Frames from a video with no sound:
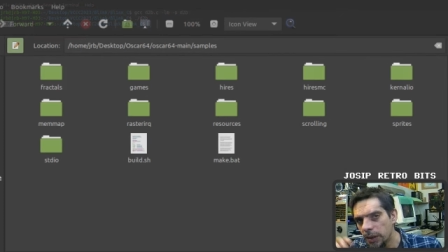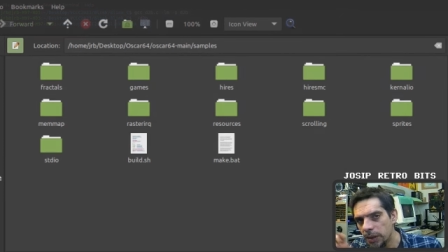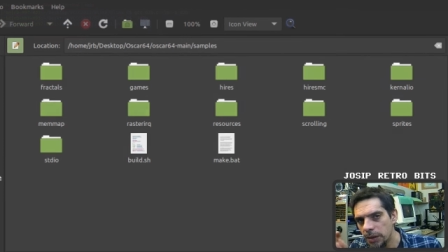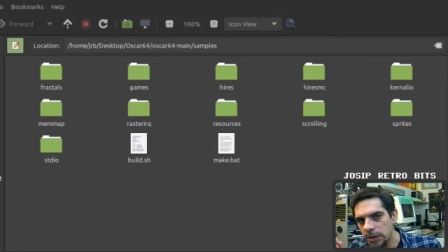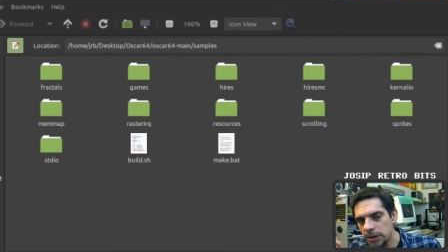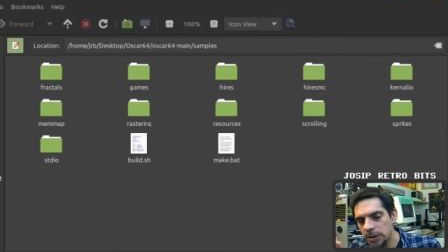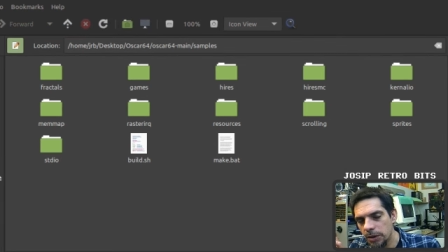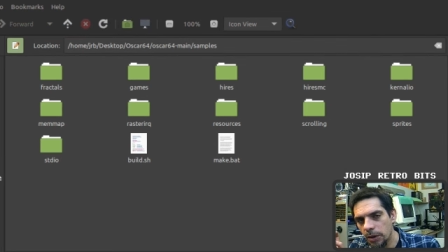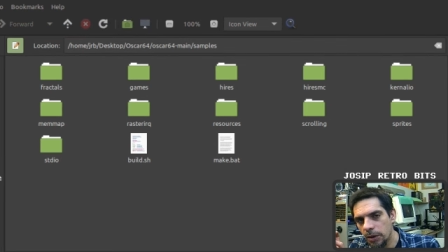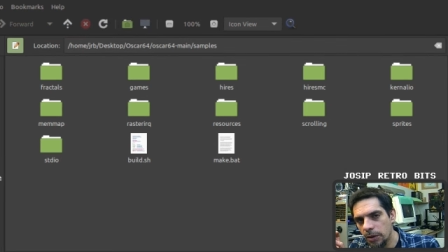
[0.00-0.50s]

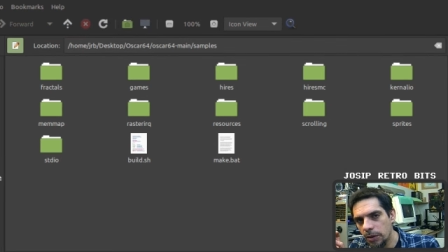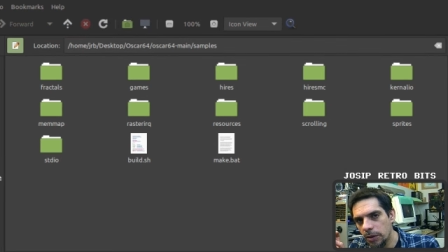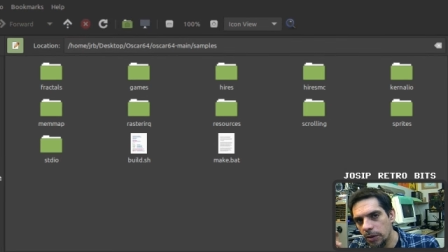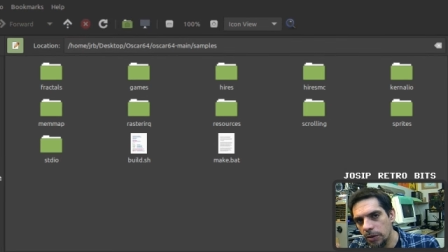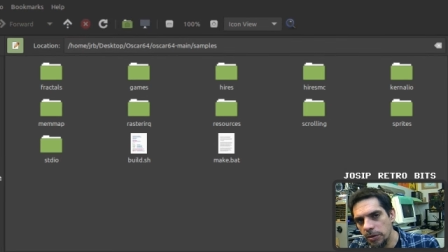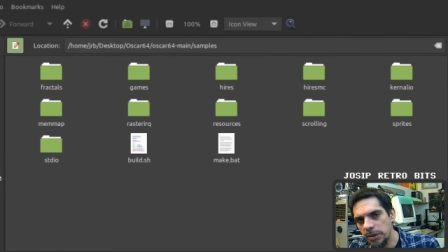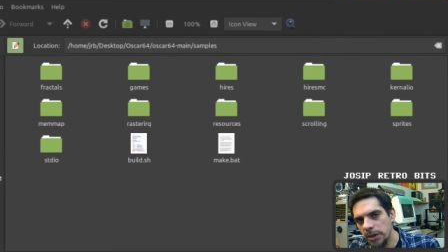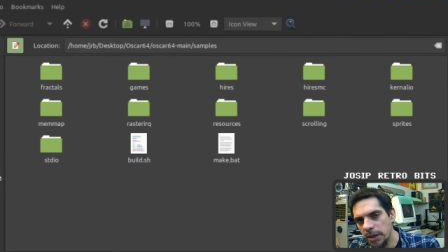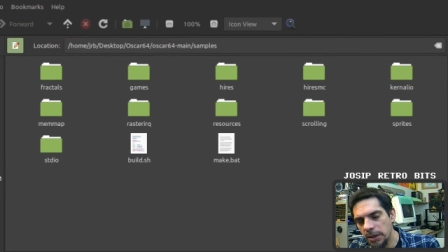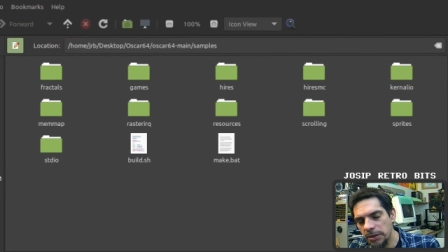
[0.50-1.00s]
so
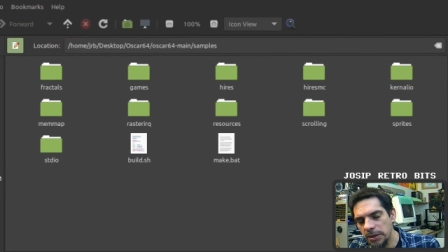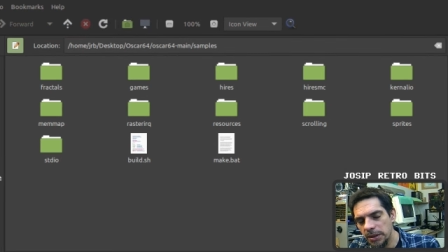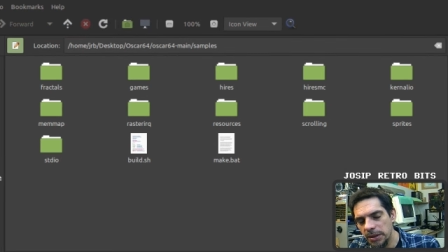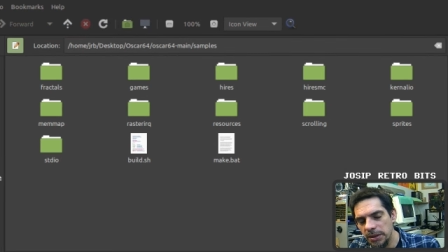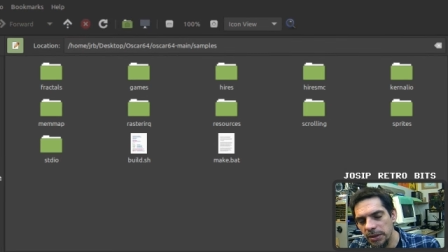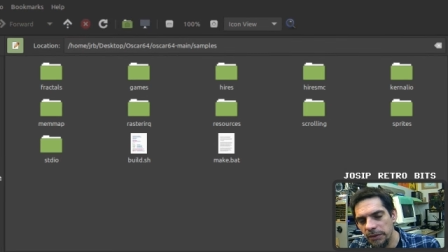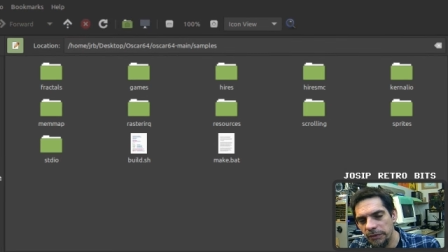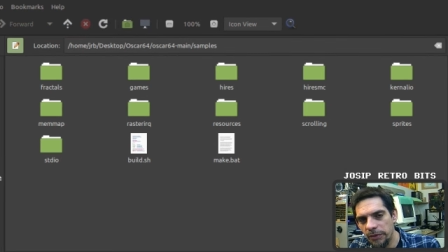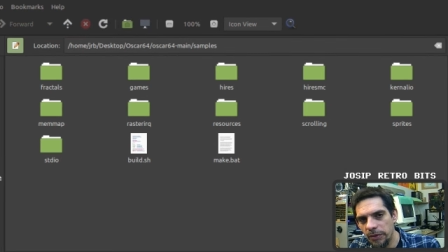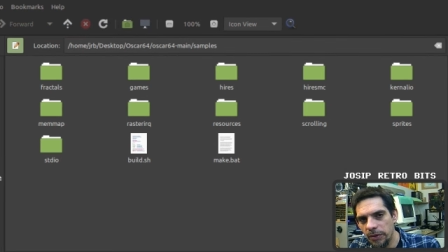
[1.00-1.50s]
Oscar
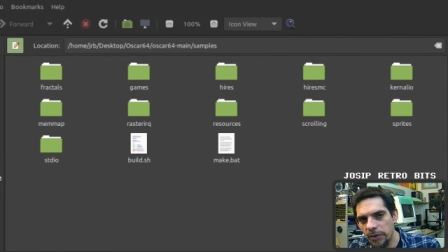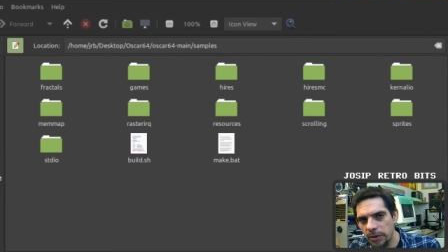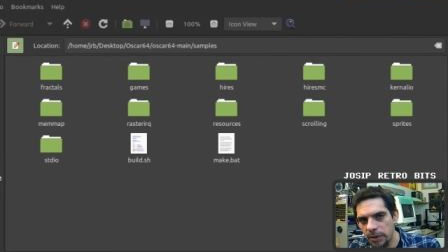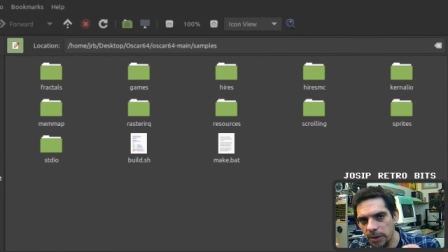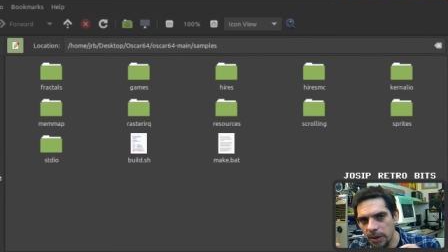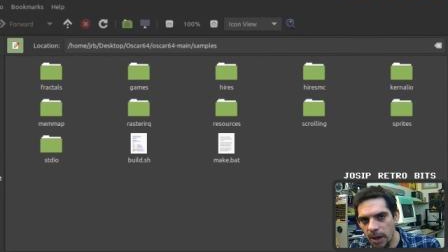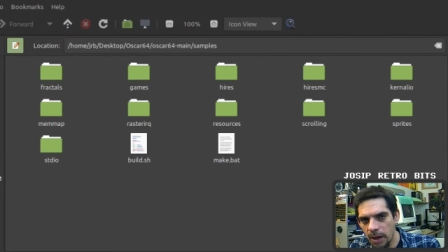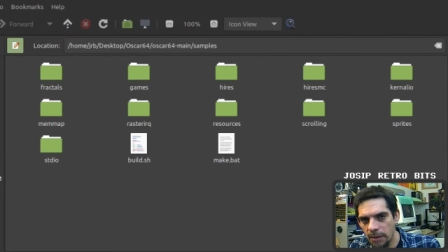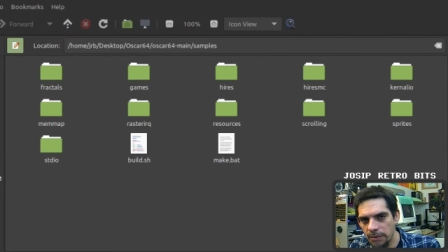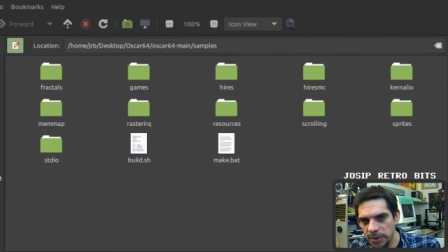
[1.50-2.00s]
64
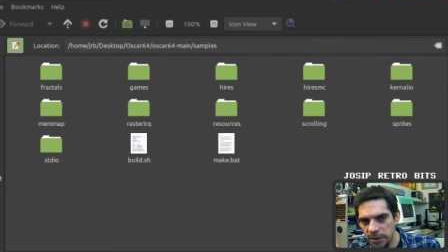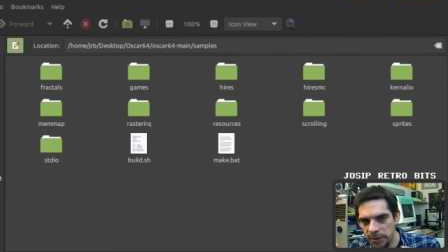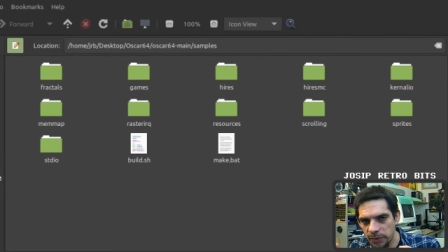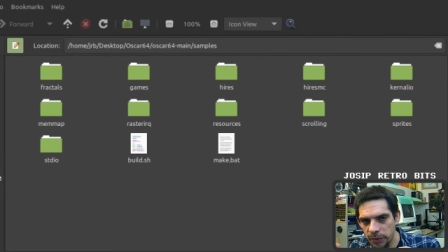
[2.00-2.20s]
comes